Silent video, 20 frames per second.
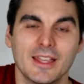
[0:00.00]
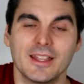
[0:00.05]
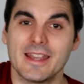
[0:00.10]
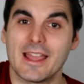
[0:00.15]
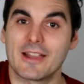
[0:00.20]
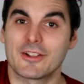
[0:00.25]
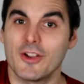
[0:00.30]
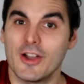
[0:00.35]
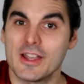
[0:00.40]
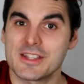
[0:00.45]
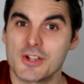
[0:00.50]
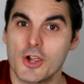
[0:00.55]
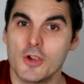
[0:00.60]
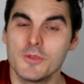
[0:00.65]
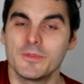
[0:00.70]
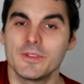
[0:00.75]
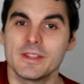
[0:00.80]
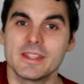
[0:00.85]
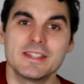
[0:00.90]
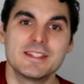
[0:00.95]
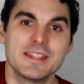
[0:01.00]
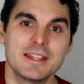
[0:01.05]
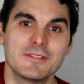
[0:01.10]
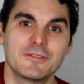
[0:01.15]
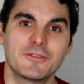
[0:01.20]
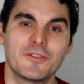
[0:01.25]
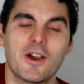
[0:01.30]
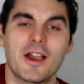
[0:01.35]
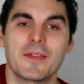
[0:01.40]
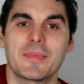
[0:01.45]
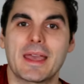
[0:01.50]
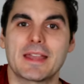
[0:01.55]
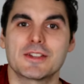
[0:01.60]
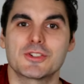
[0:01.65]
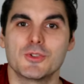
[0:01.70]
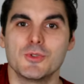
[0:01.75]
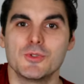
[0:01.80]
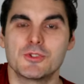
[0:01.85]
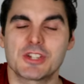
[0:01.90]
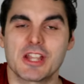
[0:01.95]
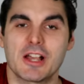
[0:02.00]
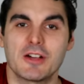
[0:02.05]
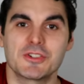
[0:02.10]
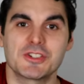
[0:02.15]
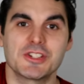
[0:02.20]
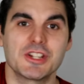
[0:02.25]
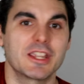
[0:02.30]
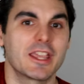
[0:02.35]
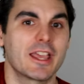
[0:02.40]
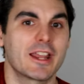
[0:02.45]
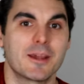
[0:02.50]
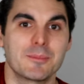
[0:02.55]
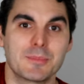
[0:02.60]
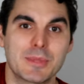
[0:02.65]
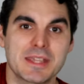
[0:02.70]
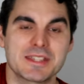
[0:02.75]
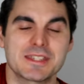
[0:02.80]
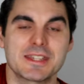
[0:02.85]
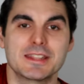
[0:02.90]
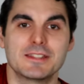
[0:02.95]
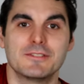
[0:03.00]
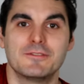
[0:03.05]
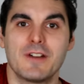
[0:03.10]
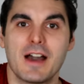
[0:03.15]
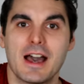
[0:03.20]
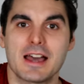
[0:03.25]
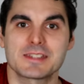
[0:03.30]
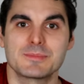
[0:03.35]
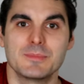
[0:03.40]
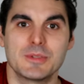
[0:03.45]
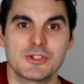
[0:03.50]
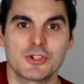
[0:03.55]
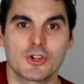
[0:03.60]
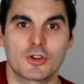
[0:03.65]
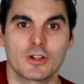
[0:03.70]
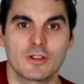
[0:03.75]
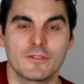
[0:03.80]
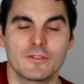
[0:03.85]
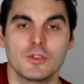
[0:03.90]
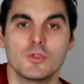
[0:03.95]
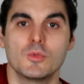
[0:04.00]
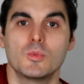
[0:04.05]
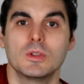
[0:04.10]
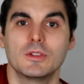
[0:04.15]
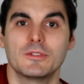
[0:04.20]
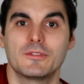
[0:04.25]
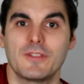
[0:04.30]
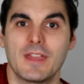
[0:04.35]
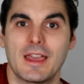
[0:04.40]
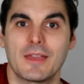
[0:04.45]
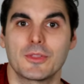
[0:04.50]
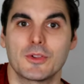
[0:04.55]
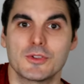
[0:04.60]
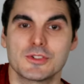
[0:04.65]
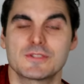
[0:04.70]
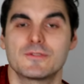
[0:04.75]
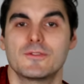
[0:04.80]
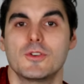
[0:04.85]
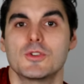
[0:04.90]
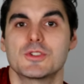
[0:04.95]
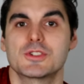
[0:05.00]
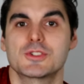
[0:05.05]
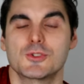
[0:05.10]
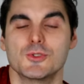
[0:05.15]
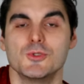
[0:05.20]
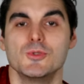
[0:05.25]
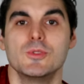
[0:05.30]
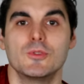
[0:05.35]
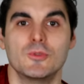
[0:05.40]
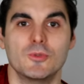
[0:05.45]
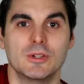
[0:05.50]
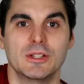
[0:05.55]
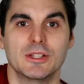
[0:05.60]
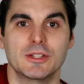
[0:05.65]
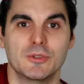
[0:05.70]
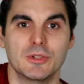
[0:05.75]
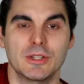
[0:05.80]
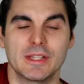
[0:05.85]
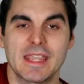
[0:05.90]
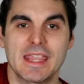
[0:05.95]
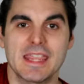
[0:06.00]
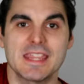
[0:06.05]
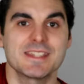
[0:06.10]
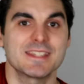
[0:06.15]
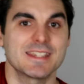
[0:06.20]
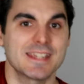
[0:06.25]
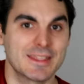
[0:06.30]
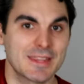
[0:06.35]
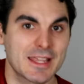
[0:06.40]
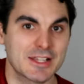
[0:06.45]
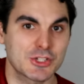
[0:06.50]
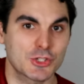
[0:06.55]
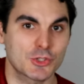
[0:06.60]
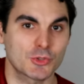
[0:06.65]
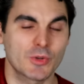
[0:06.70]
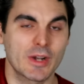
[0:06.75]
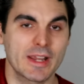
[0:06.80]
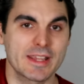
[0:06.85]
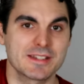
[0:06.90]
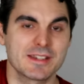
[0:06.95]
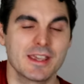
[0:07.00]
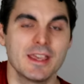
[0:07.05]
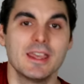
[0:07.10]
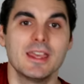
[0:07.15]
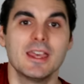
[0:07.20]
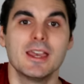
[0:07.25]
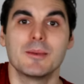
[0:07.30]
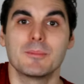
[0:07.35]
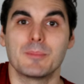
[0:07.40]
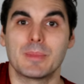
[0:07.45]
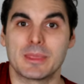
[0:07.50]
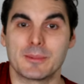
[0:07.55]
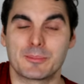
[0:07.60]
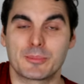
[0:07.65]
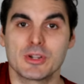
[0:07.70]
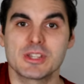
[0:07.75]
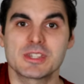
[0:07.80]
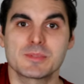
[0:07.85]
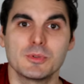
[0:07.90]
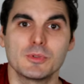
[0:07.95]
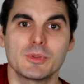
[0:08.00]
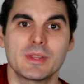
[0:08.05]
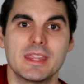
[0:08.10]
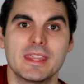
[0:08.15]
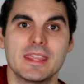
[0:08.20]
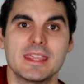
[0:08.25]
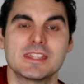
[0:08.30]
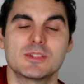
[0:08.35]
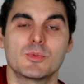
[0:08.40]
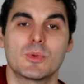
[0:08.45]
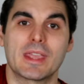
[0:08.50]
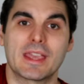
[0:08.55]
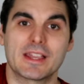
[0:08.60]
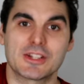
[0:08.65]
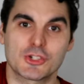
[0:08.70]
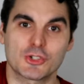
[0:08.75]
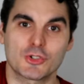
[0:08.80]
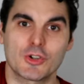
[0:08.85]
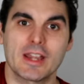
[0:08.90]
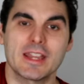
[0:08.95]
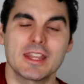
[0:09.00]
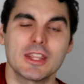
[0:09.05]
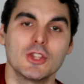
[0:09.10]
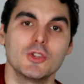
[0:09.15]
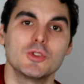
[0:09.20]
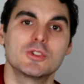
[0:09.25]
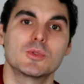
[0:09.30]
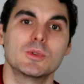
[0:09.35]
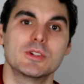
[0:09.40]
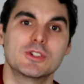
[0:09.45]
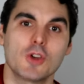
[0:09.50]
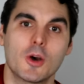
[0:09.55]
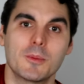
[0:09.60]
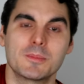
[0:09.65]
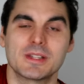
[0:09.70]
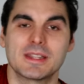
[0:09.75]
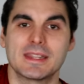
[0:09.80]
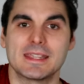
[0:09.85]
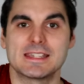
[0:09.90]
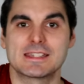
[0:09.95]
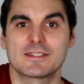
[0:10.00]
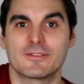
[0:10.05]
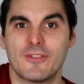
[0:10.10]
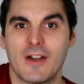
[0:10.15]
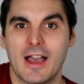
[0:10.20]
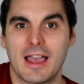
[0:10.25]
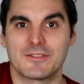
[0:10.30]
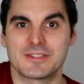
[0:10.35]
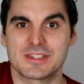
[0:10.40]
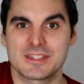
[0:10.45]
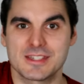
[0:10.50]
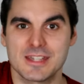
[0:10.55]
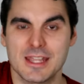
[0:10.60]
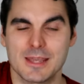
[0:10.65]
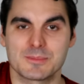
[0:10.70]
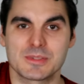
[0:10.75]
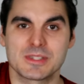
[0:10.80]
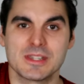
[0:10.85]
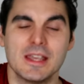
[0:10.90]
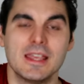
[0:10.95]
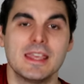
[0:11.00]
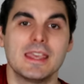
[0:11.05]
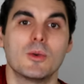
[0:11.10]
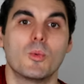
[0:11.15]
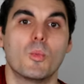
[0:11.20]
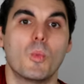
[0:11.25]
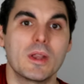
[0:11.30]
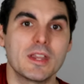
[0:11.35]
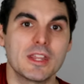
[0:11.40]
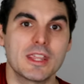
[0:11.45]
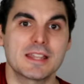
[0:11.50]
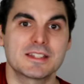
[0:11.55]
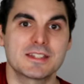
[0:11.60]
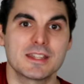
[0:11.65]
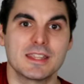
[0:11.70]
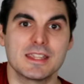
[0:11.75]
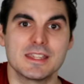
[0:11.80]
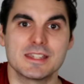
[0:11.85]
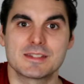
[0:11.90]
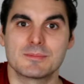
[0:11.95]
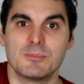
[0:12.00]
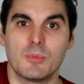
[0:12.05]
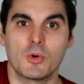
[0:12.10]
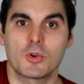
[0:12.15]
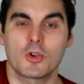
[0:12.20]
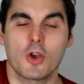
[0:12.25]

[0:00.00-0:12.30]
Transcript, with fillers: Now guys, hopefully you didn't find that too challenging and I'm guessing the vast majority of you will have found those first two really, really easy and that's great. But the principle here is we are training you to adopt these five steps. When you get to these more